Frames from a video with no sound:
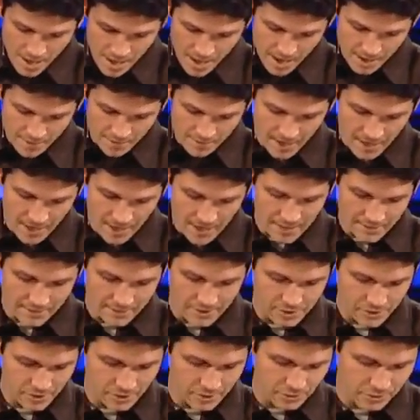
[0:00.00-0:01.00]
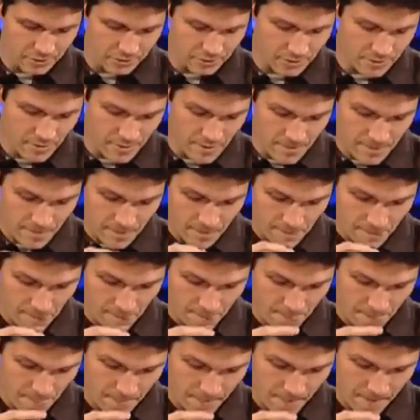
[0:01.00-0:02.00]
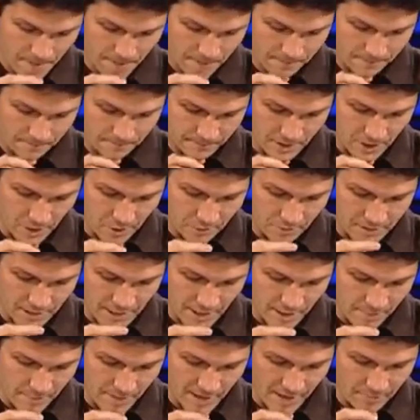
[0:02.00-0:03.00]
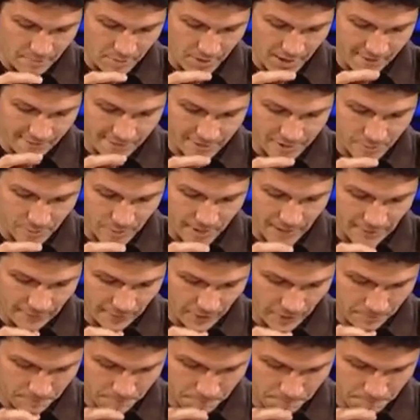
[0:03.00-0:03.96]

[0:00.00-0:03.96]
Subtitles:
And they head to the hotel, bed and breakfast, whatever.